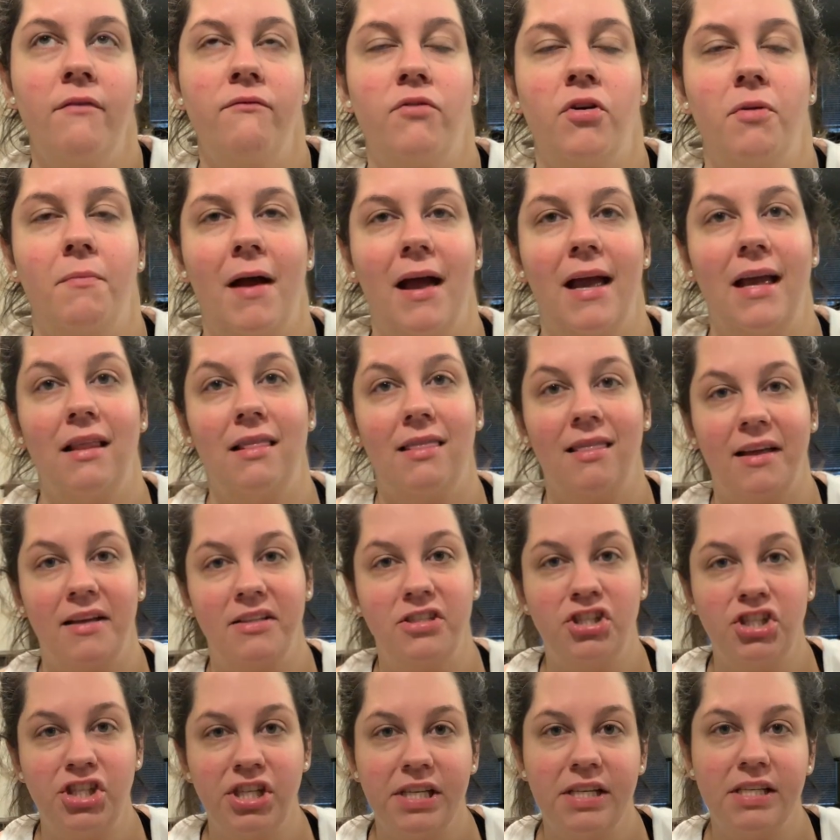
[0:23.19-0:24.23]
my
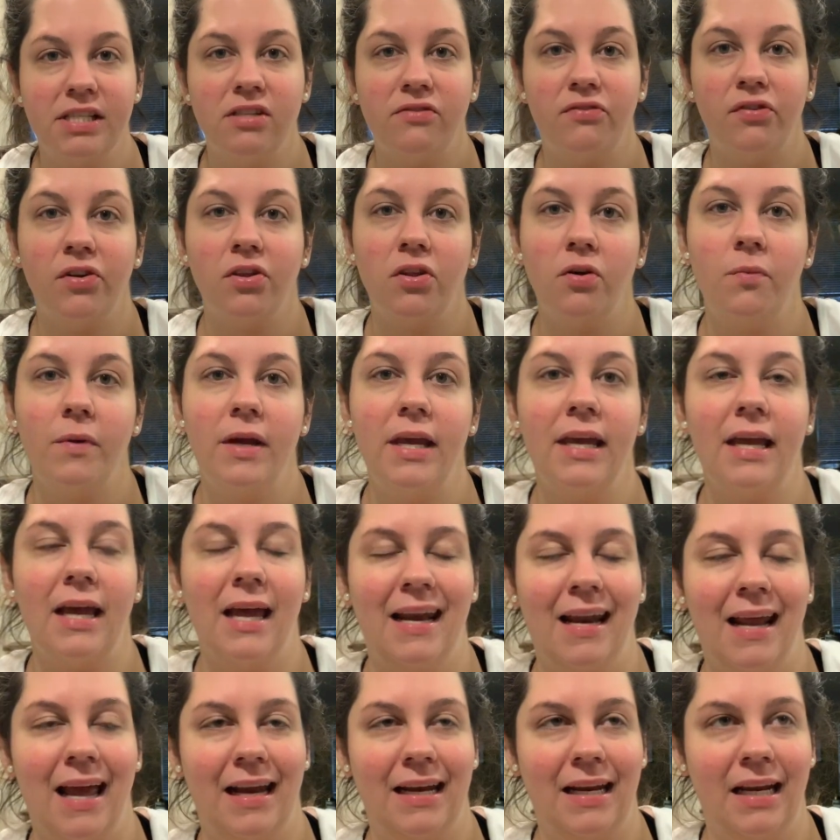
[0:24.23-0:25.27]
lunches for the week,
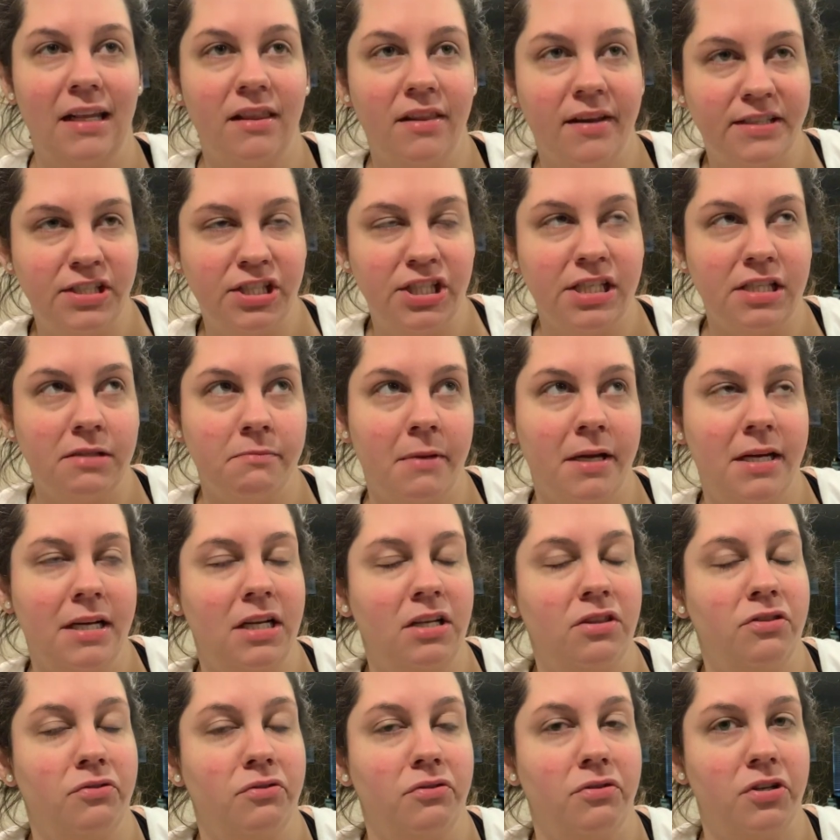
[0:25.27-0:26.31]
and I need lunches Monday
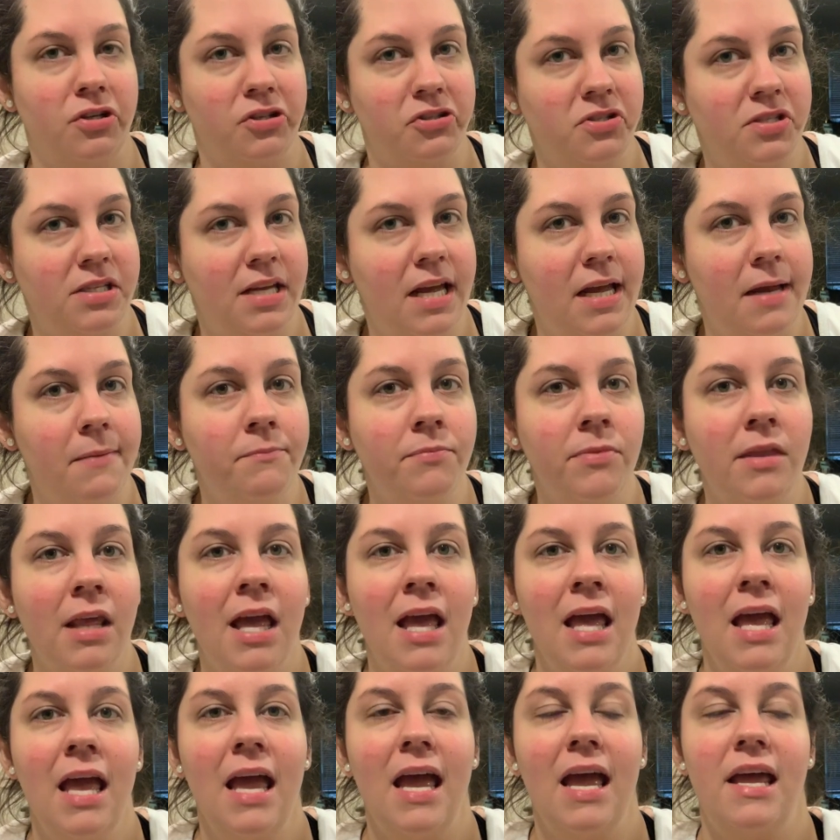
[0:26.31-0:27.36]
through Thursday,
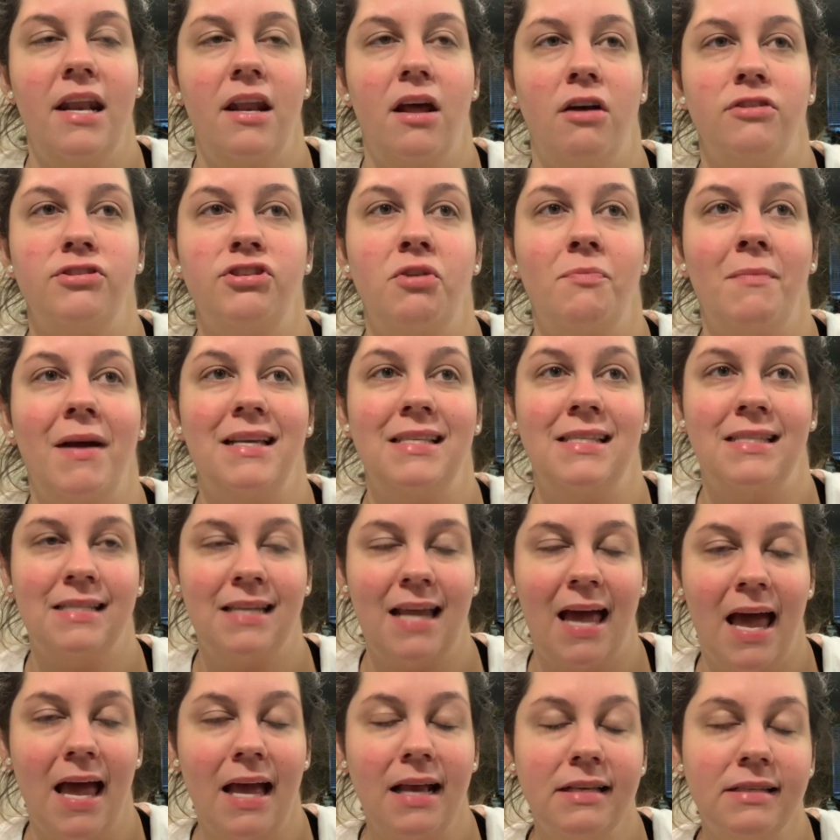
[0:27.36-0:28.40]
and also my
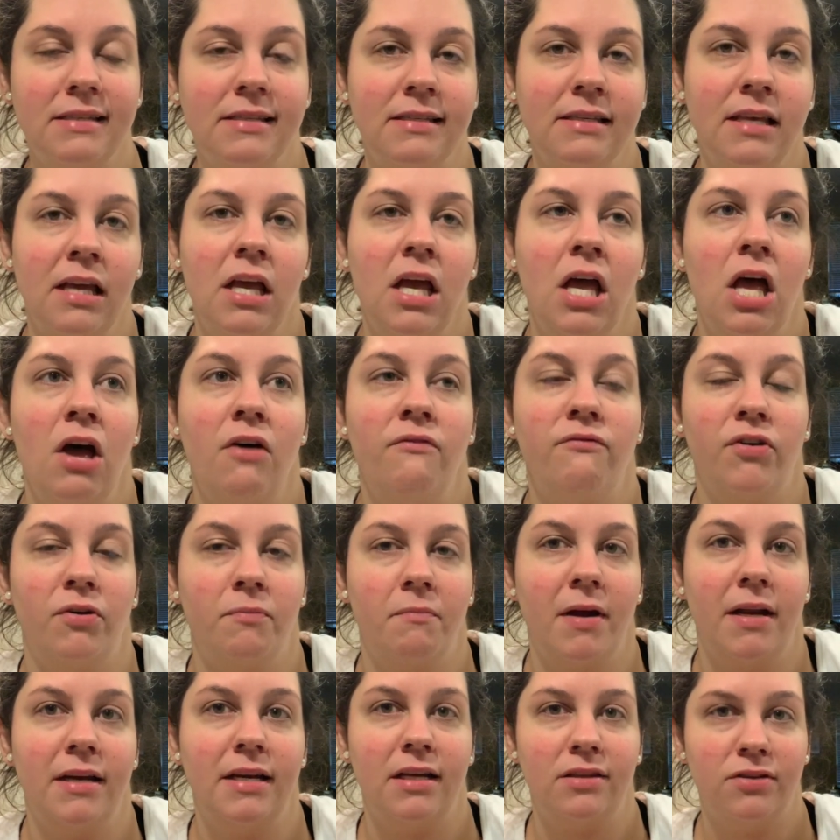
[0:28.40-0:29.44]
snacks for
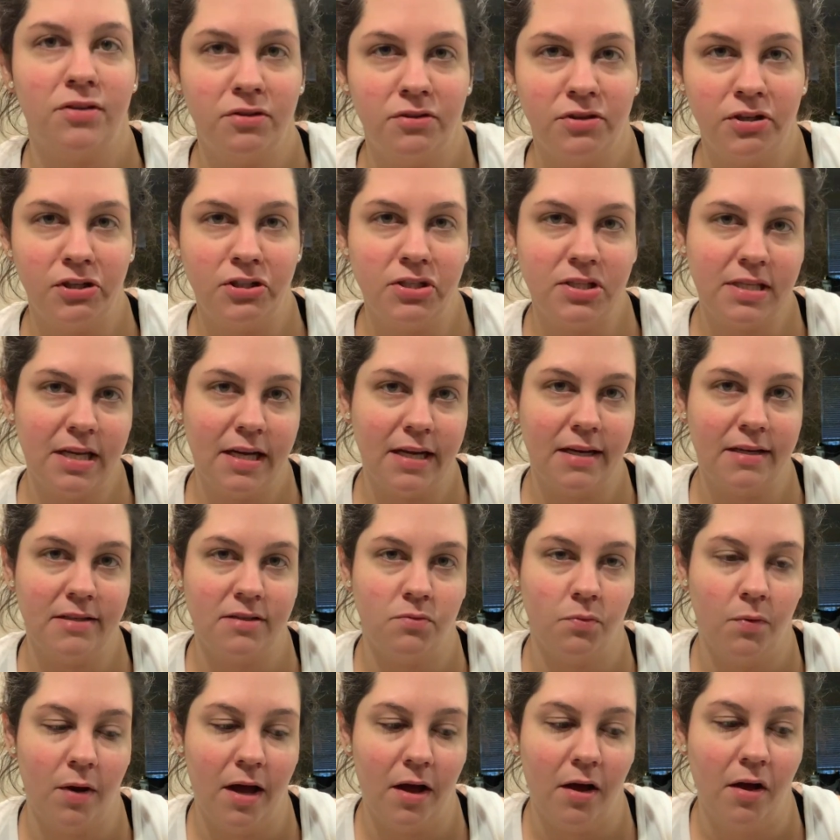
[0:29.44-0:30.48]
Monday through Thursday
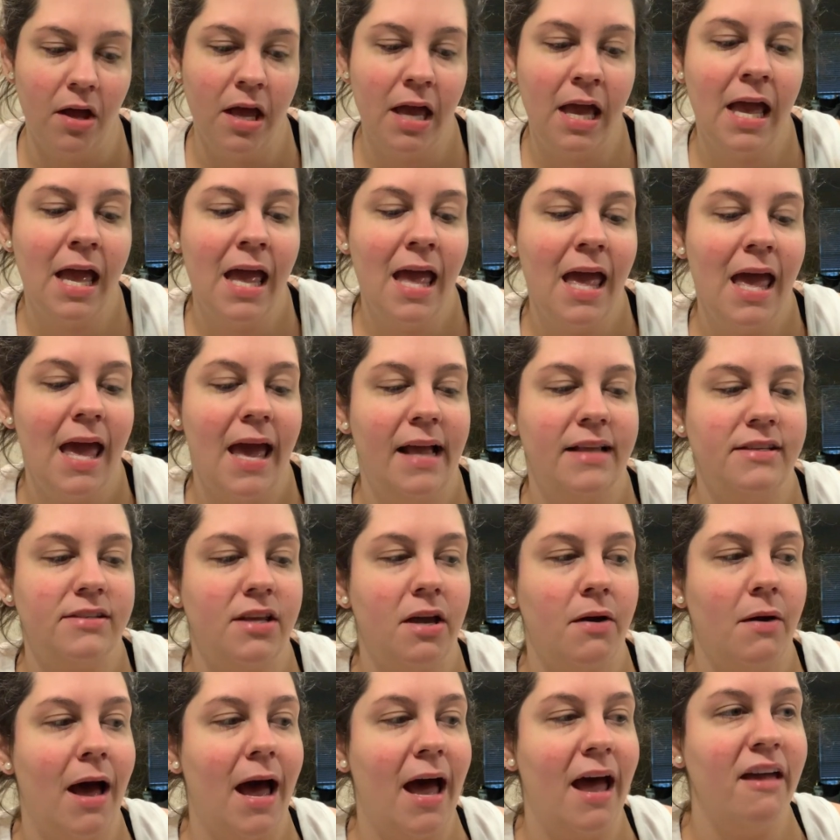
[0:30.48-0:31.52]
as well. And so
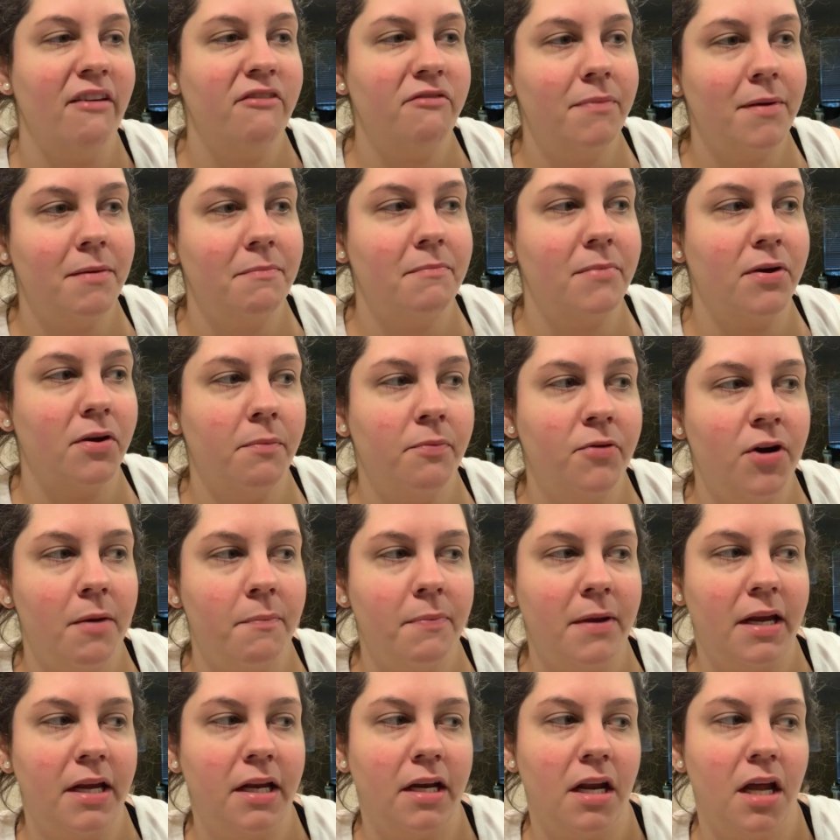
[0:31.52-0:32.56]
I've been meal
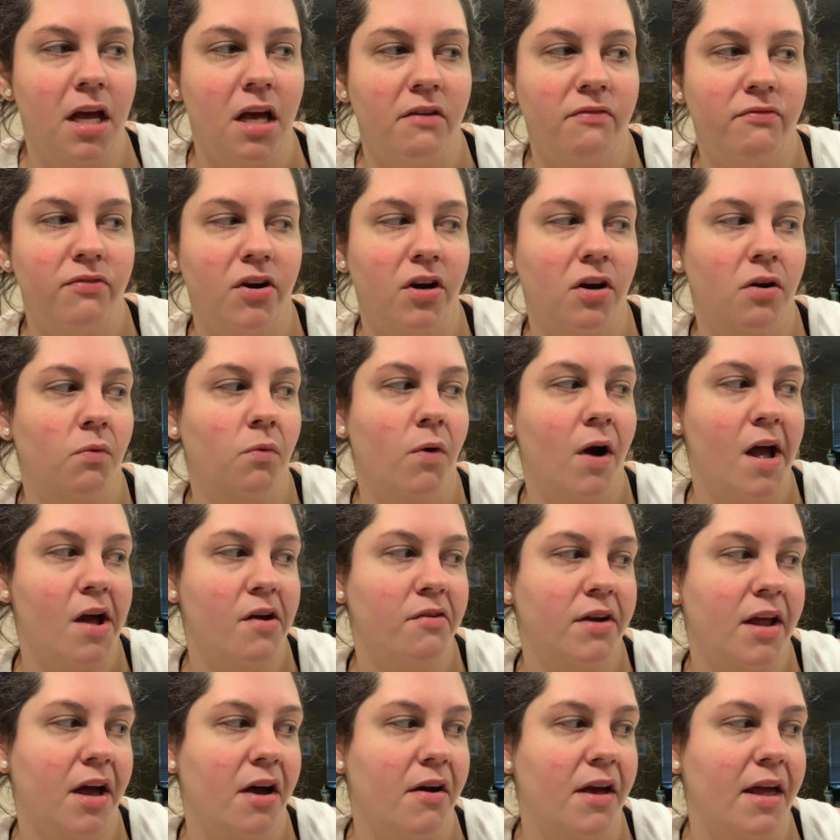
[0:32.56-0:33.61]
prepping for a while
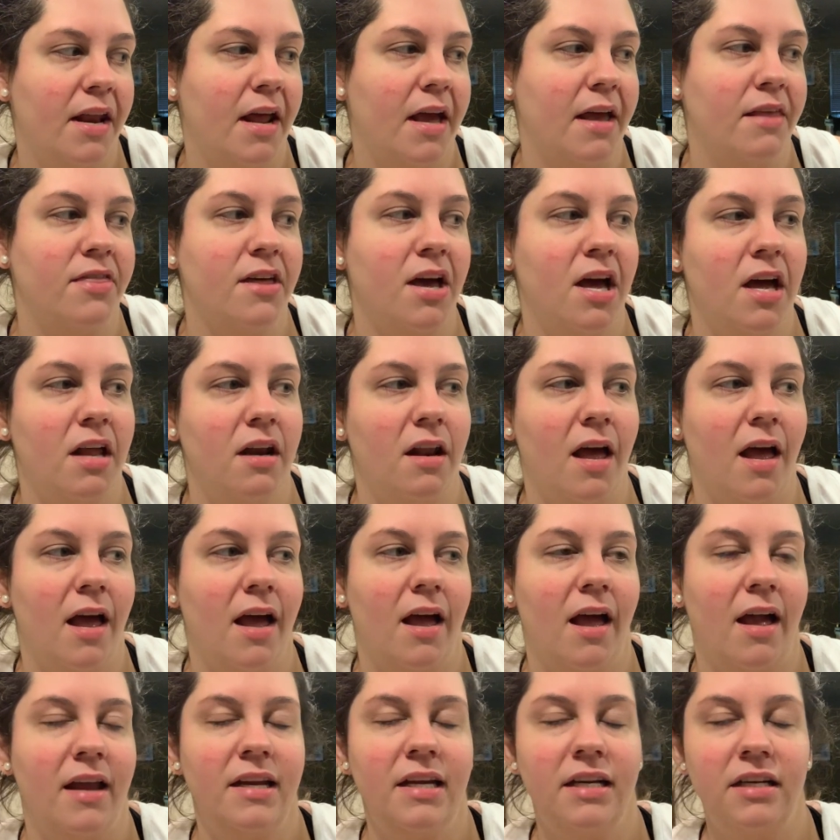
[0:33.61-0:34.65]
now, and I thought
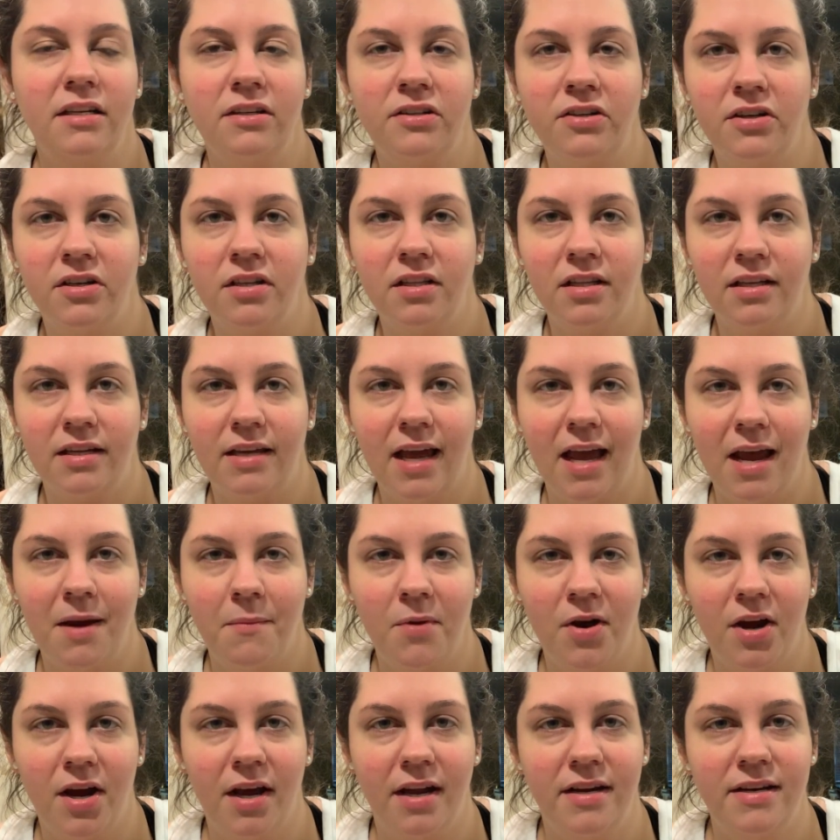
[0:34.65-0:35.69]
I need to turn on the
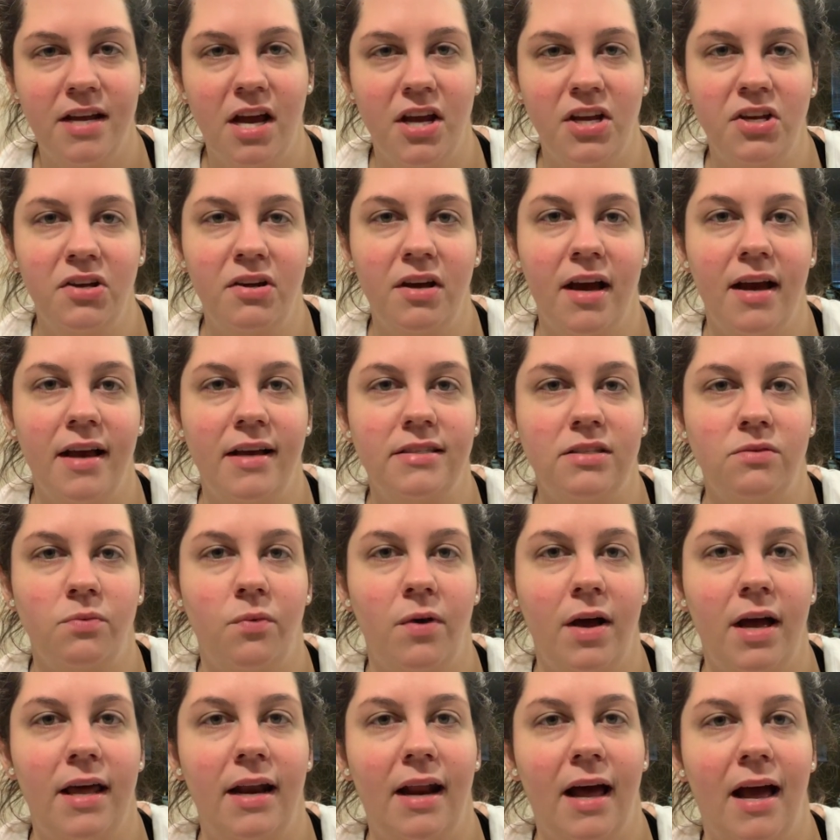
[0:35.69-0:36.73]
camera and tell you guys
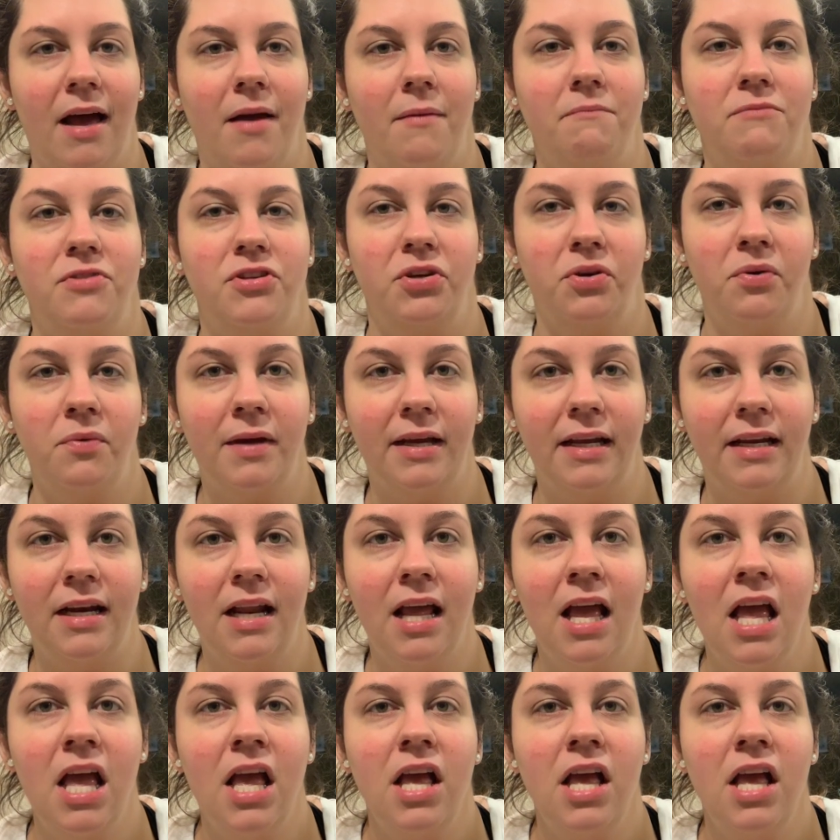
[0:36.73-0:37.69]
what I'm doing.